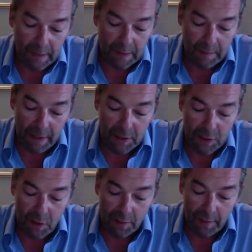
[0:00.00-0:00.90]
make
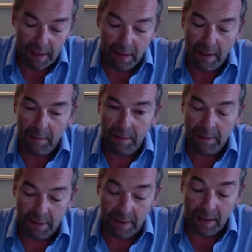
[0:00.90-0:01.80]
sure that they
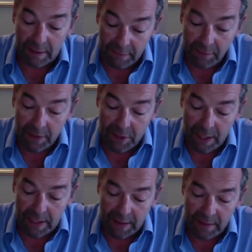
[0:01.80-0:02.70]
are
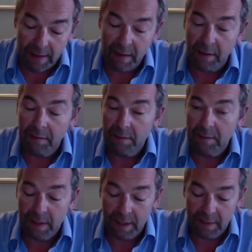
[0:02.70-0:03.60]
differentiating and that they are
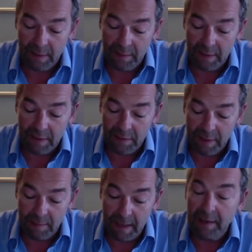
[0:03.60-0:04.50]

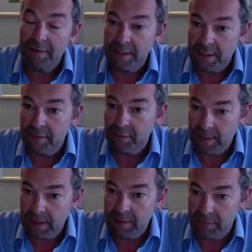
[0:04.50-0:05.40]
effectively benefiting from
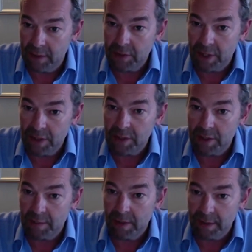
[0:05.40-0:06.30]
that differentiation in
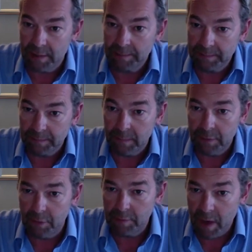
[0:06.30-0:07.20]
the market
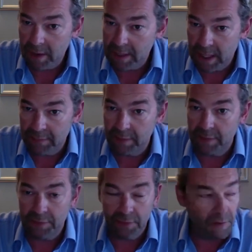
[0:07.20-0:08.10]
through marketing effort,
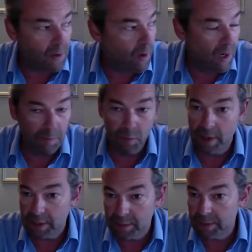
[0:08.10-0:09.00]
through acquiring more
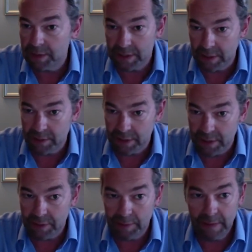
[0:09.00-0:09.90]
customers, et cetera, et
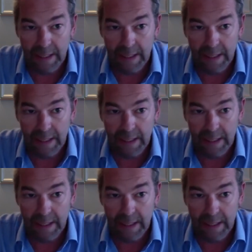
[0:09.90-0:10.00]
cetera.